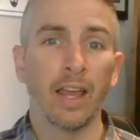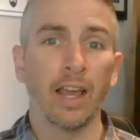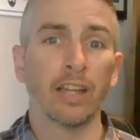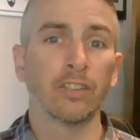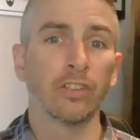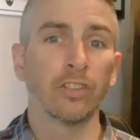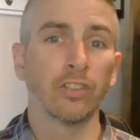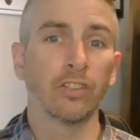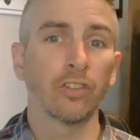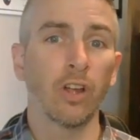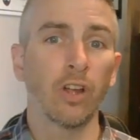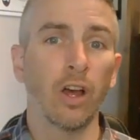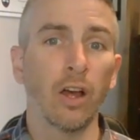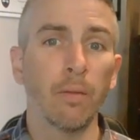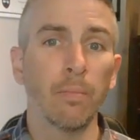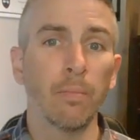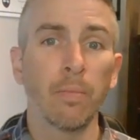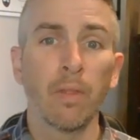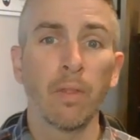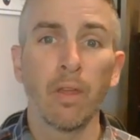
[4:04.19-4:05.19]
As you
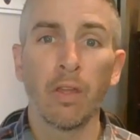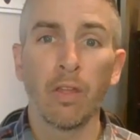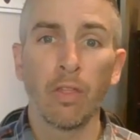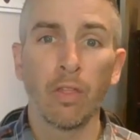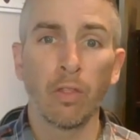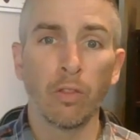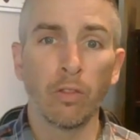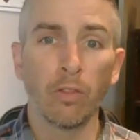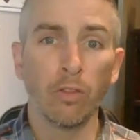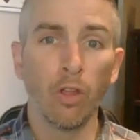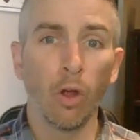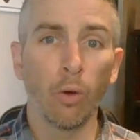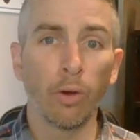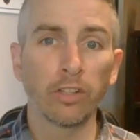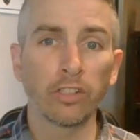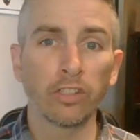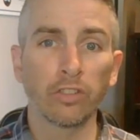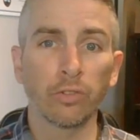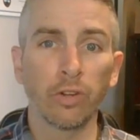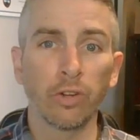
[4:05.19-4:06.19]
saw, no
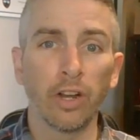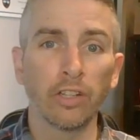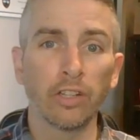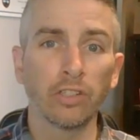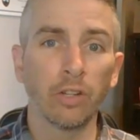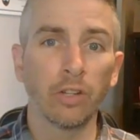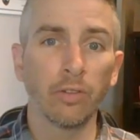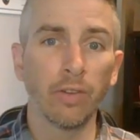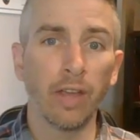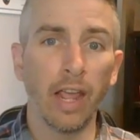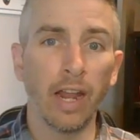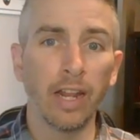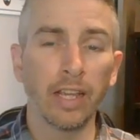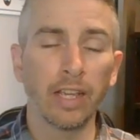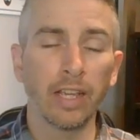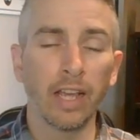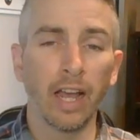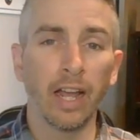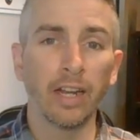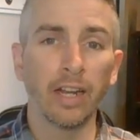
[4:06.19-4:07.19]
registration of
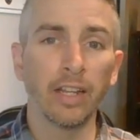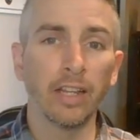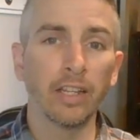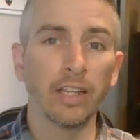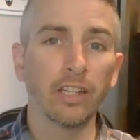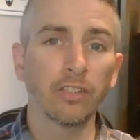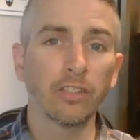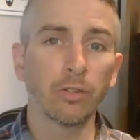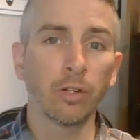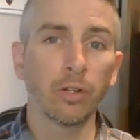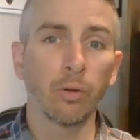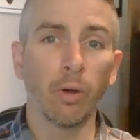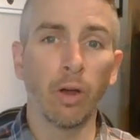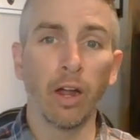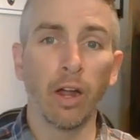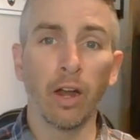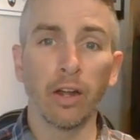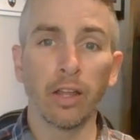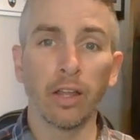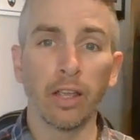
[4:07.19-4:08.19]
any kind is
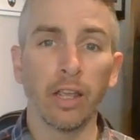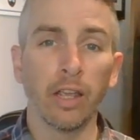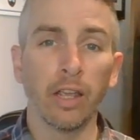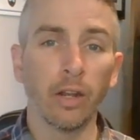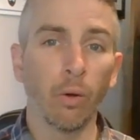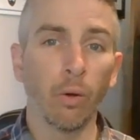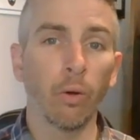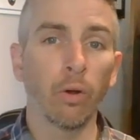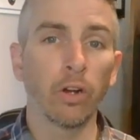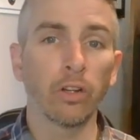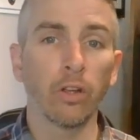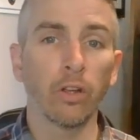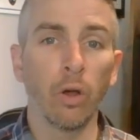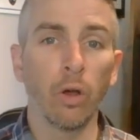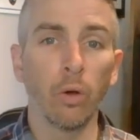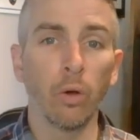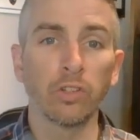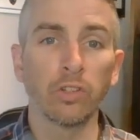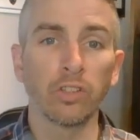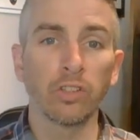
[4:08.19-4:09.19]
required in order
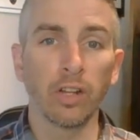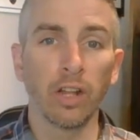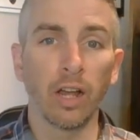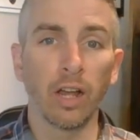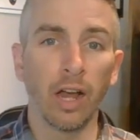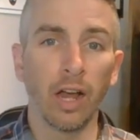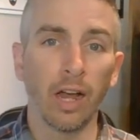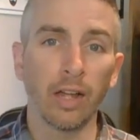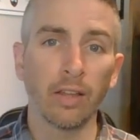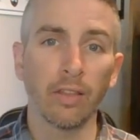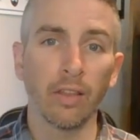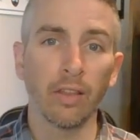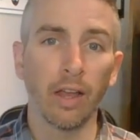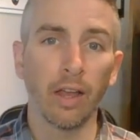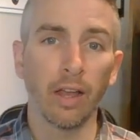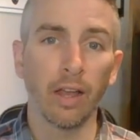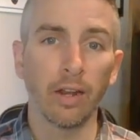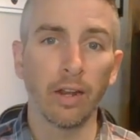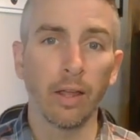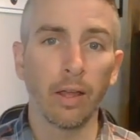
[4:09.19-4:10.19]
to host an
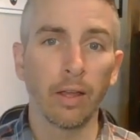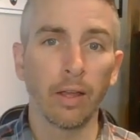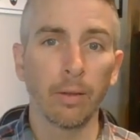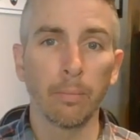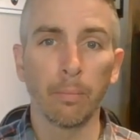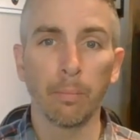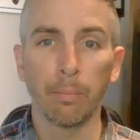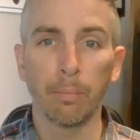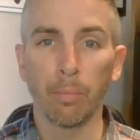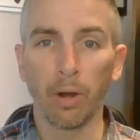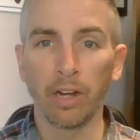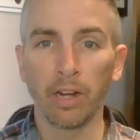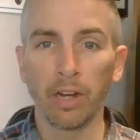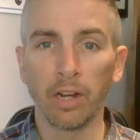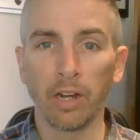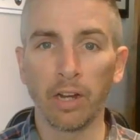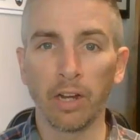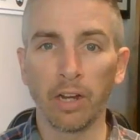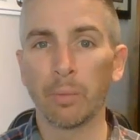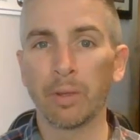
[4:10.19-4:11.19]
online
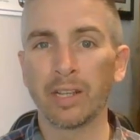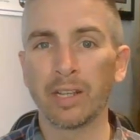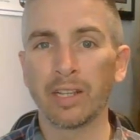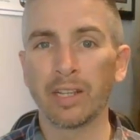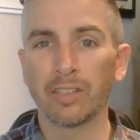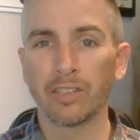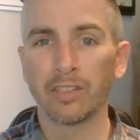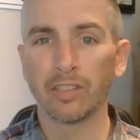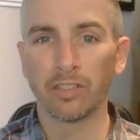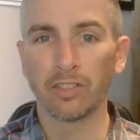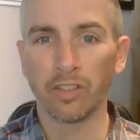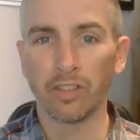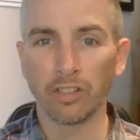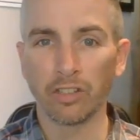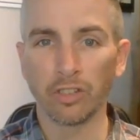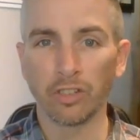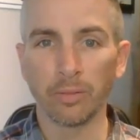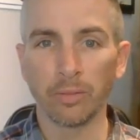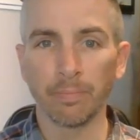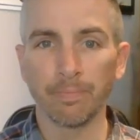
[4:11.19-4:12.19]
brainstorming
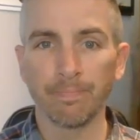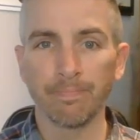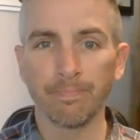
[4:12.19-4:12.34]
session.